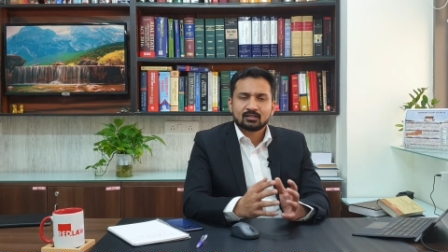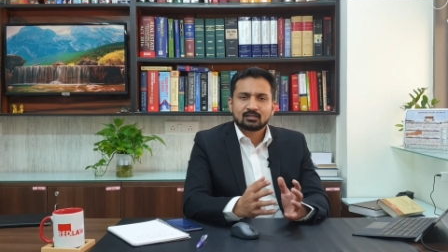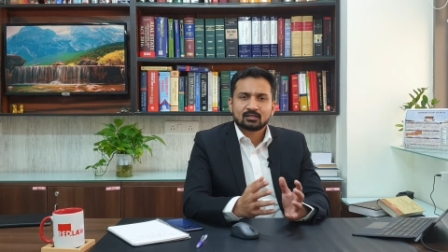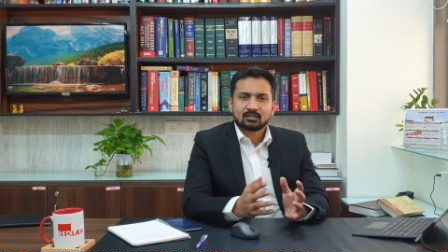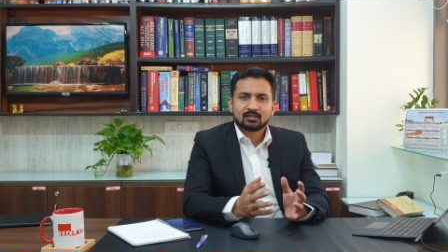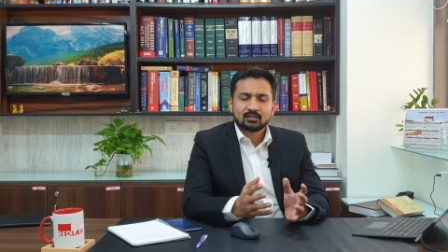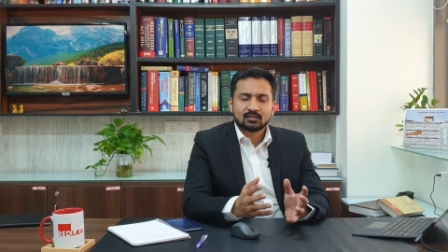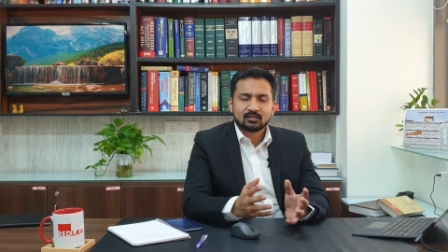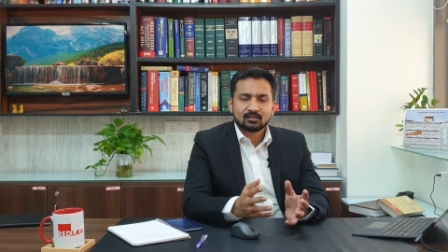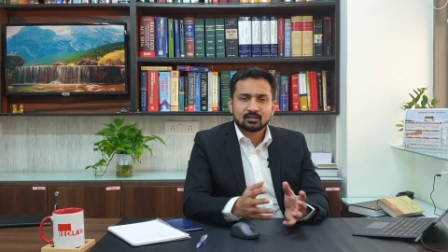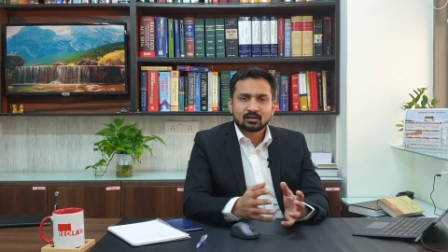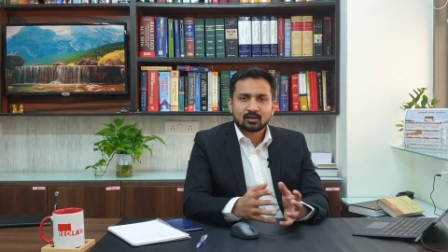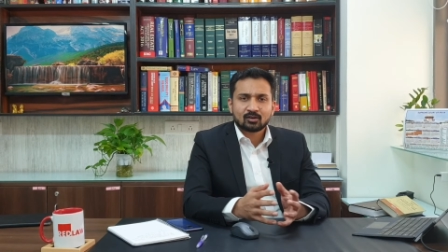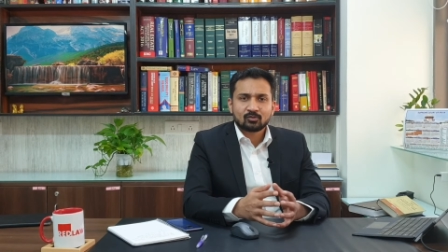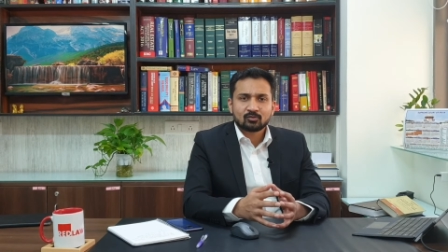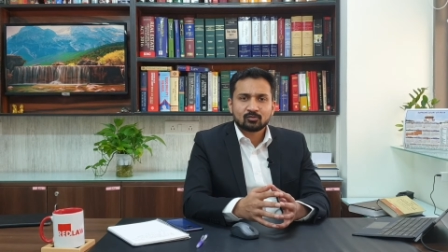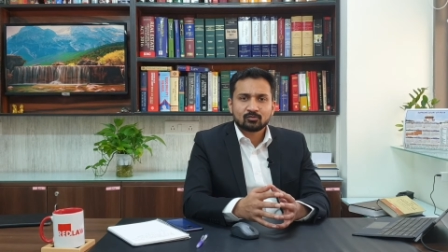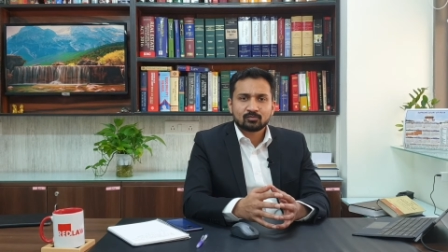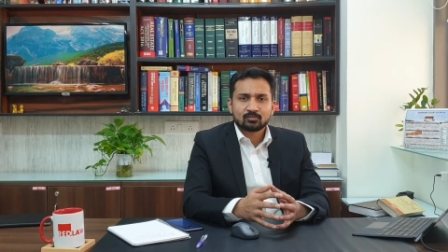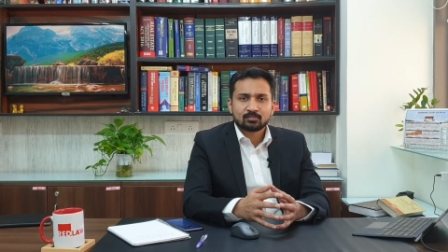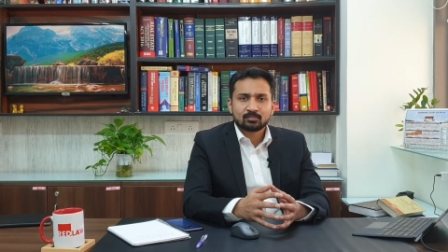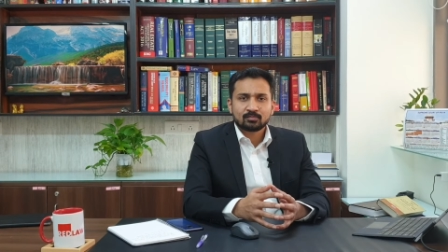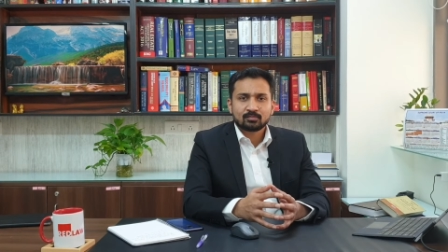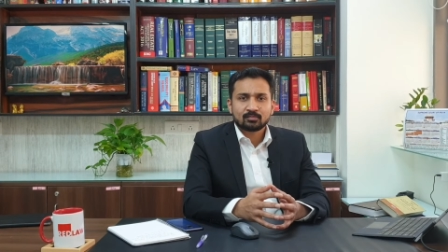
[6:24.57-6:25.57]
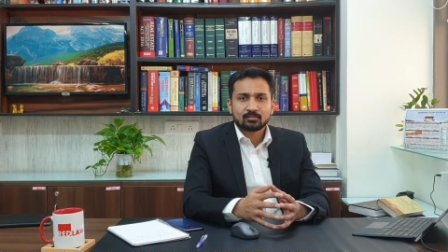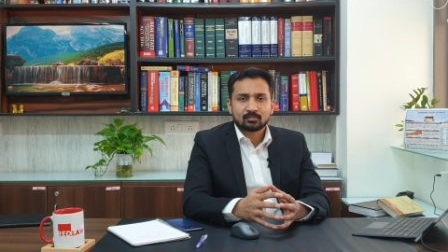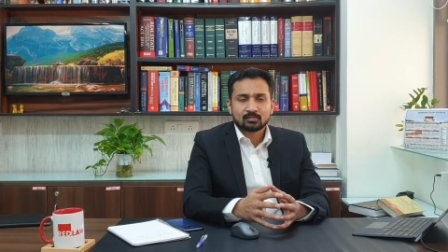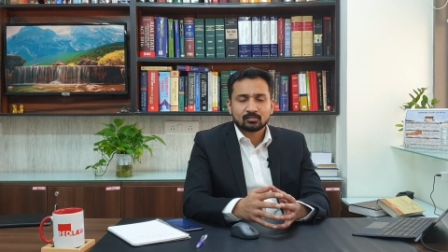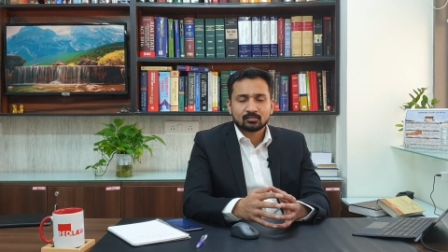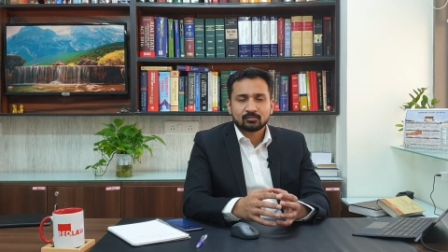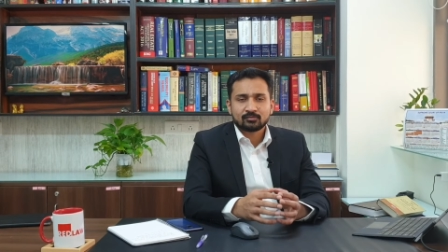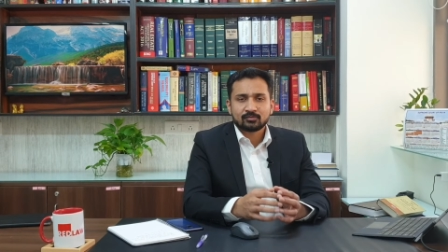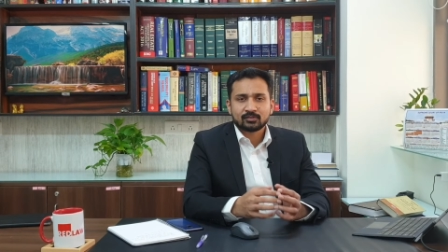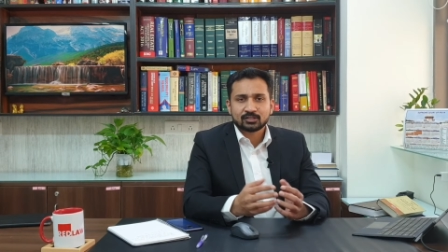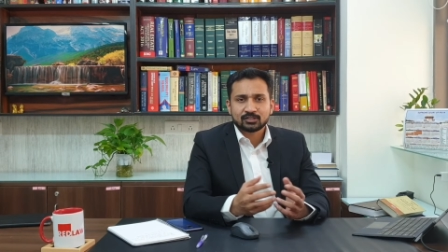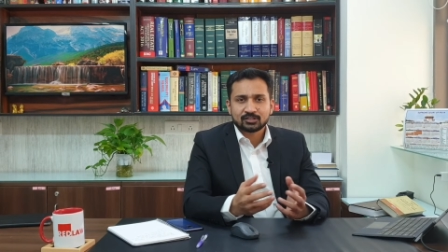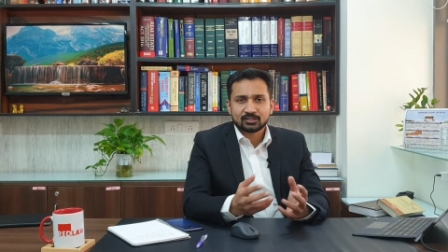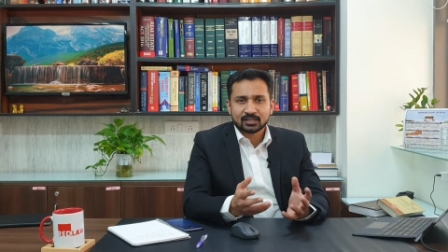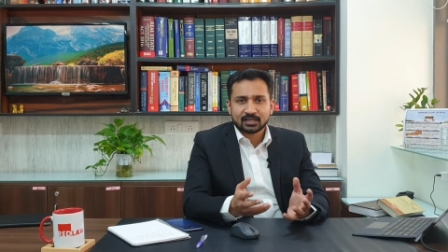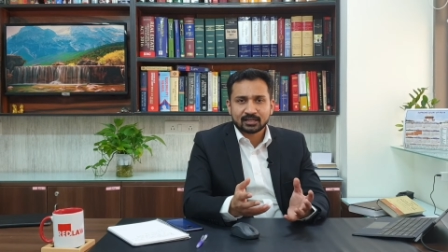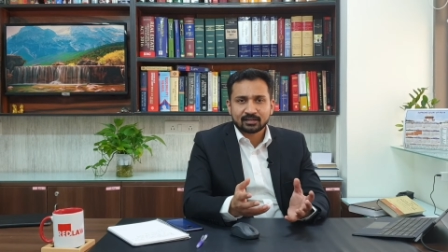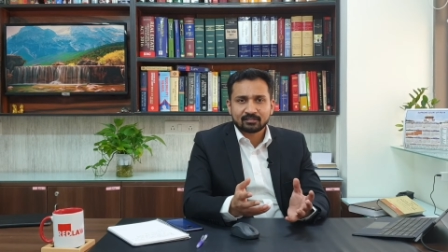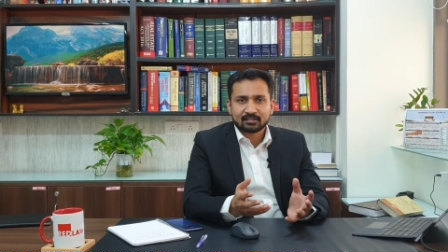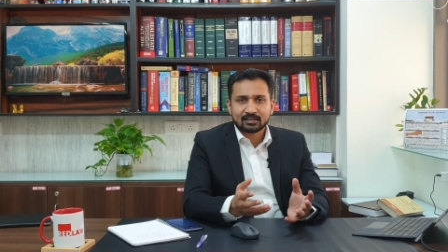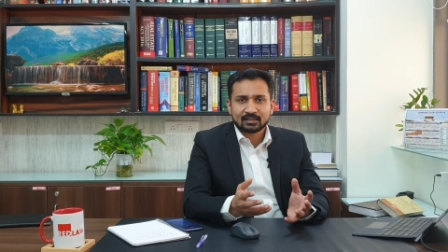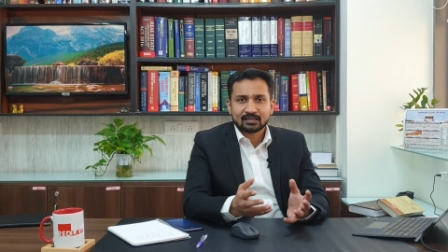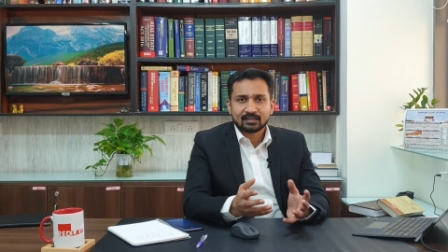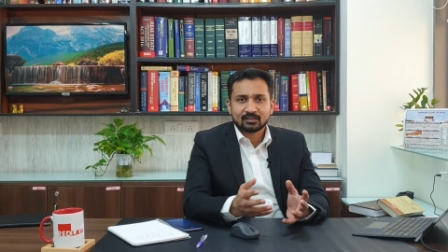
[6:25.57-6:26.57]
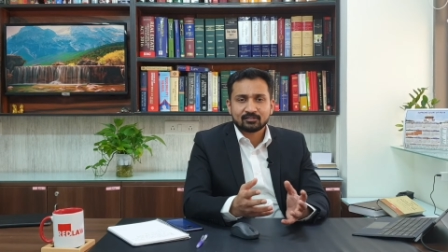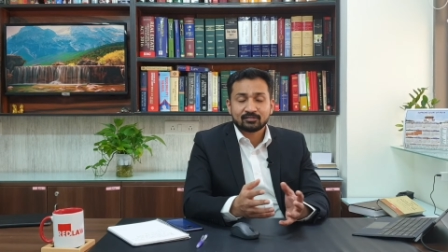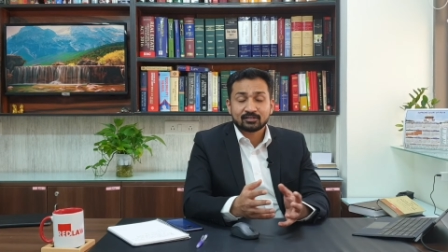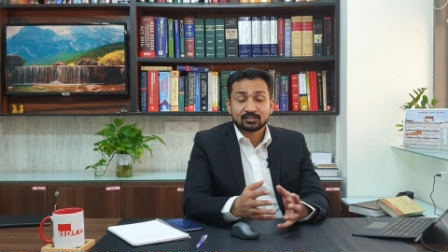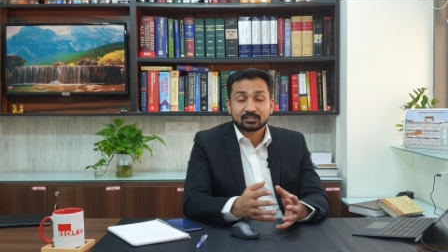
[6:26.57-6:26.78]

third ground which generally